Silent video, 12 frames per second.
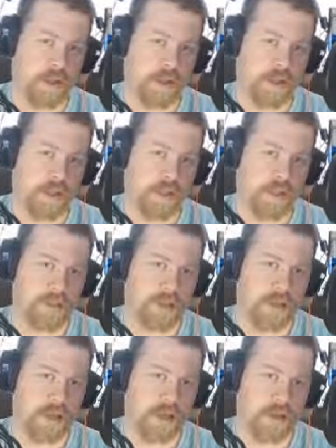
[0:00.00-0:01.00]
That
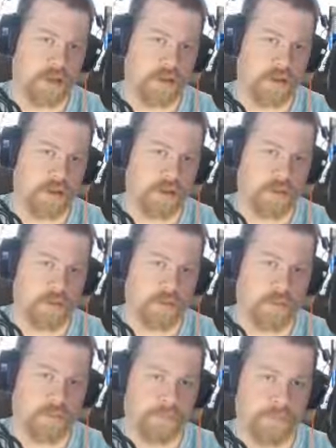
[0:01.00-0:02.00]
said,
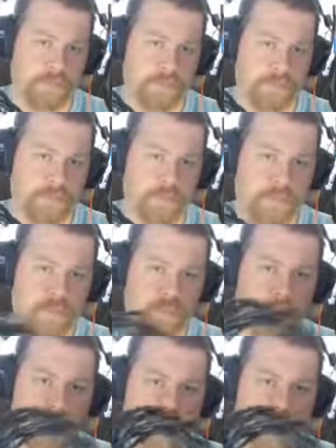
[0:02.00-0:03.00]

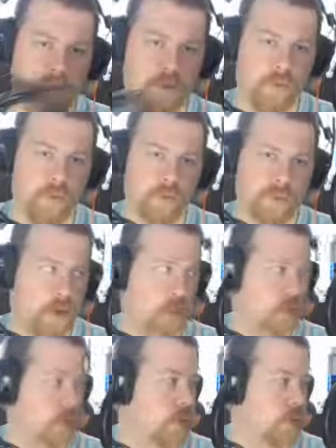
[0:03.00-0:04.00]
a new
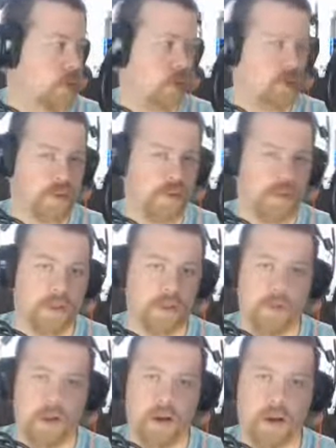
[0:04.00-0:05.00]
cord was only
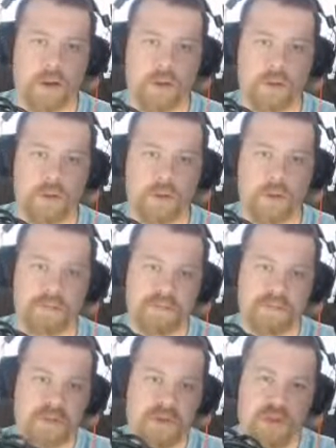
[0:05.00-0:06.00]
about
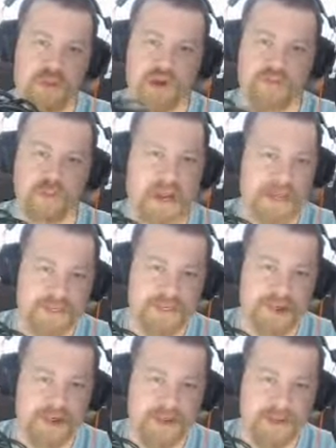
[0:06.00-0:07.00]

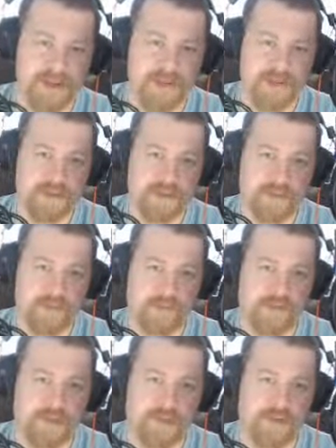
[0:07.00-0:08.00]
$12.99. I went
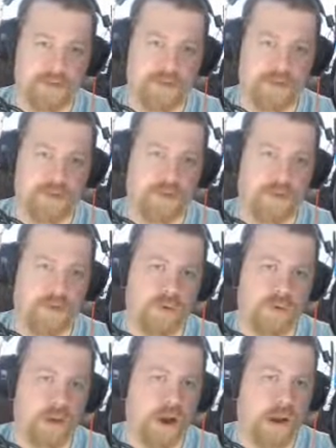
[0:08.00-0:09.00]
down to the local
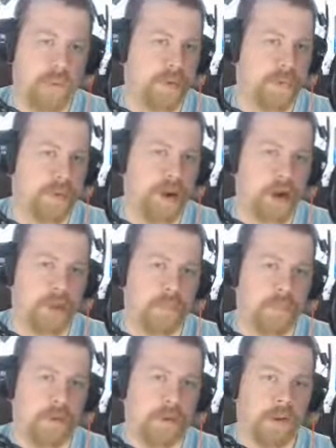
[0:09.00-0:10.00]
mom and pop
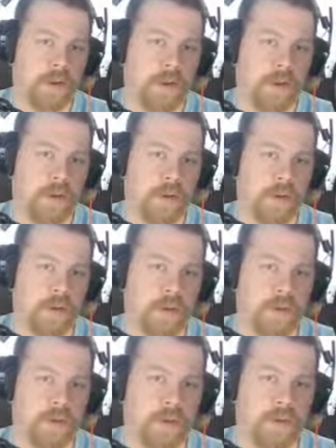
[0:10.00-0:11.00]

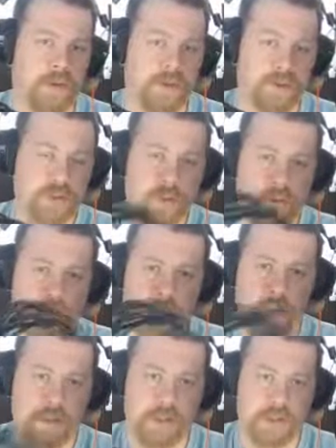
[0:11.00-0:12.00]
music store, and I
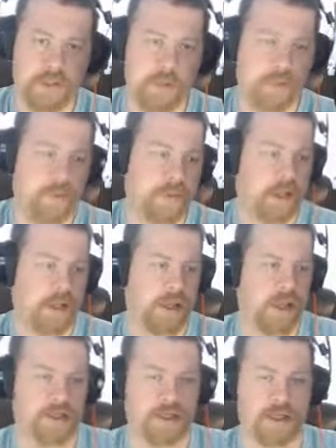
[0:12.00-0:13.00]
picked up a
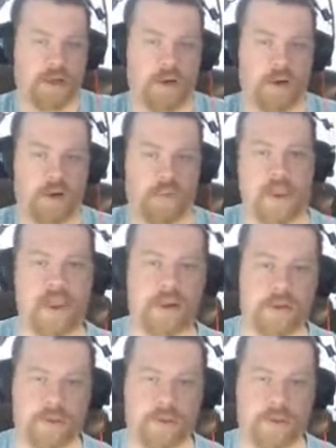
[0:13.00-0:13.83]
XLR male to